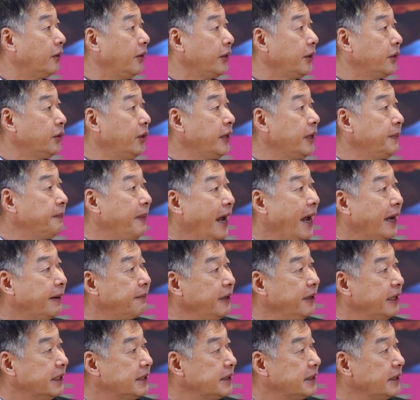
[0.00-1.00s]
Going back,
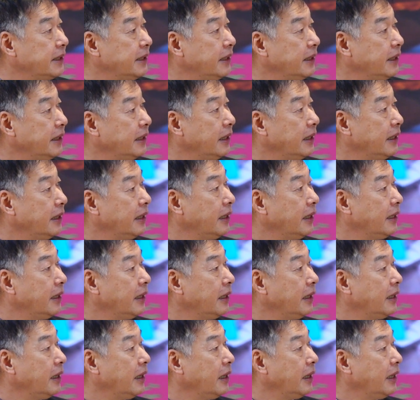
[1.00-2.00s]
please.
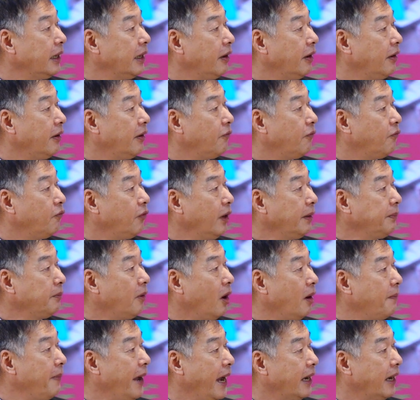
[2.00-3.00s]
One
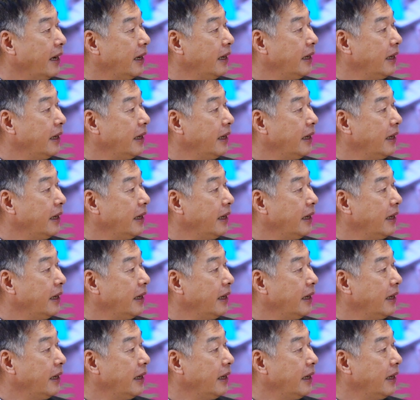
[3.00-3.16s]
more back,